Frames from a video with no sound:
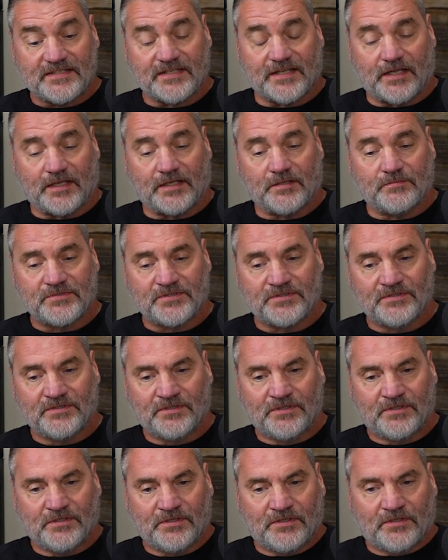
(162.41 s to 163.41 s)
tapes
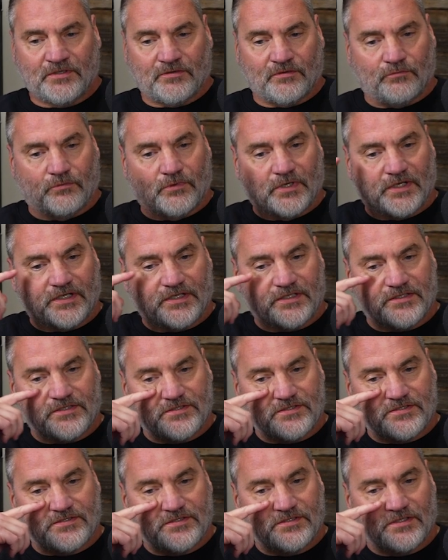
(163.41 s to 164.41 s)

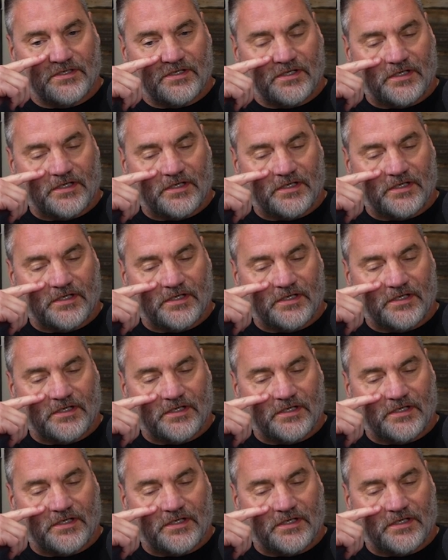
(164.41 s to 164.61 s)
was